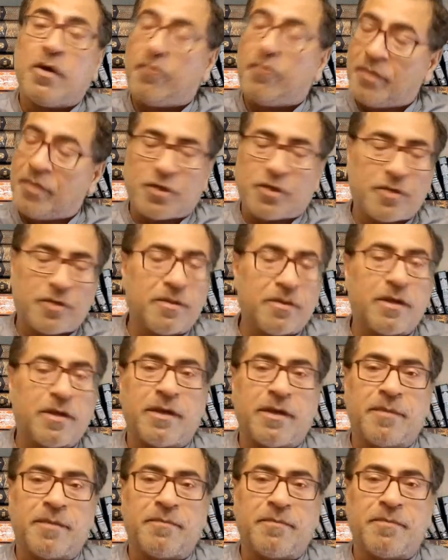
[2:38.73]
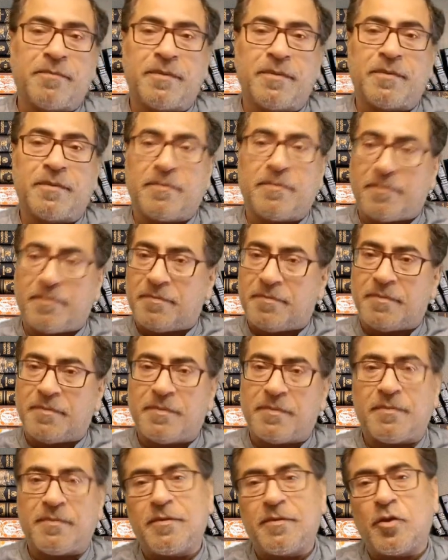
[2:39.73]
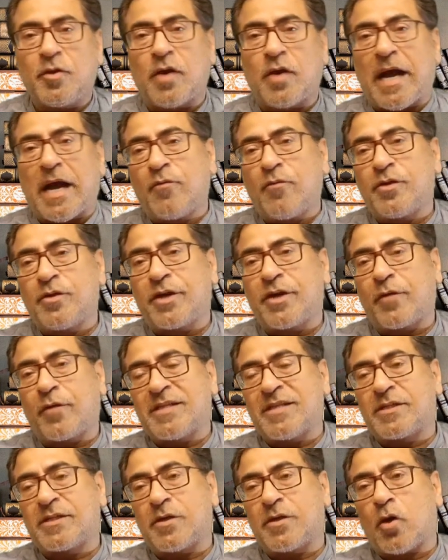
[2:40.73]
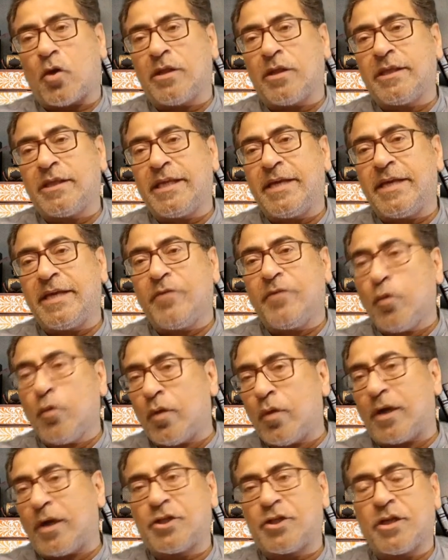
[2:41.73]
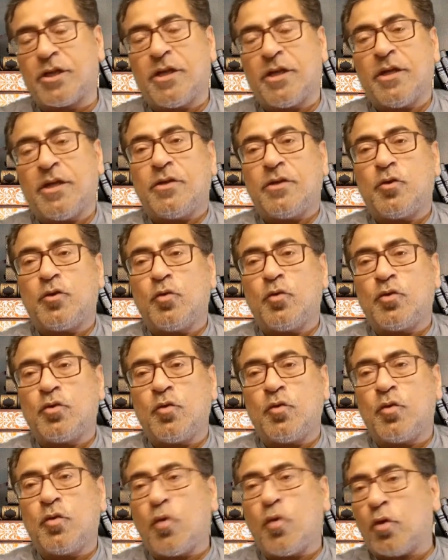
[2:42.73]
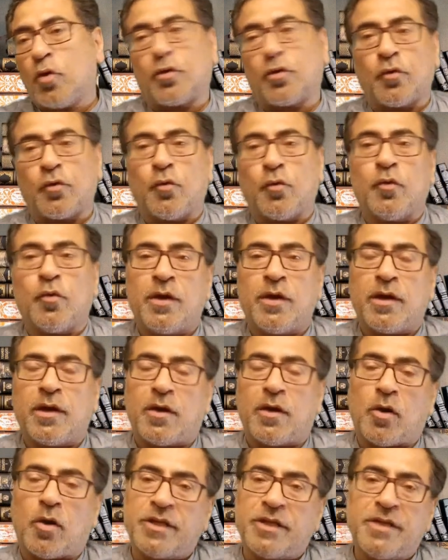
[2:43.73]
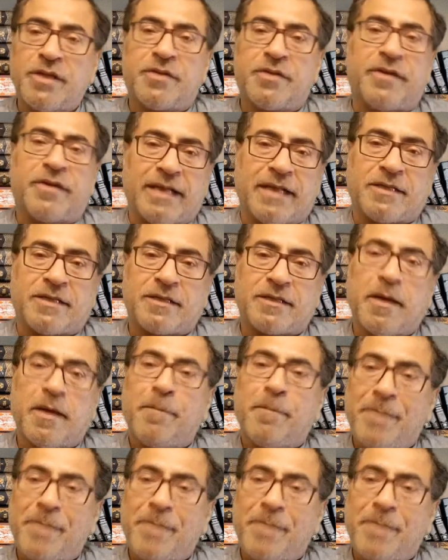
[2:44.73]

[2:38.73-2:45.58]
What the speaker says: which, I would request all the viewers to go through on the internet.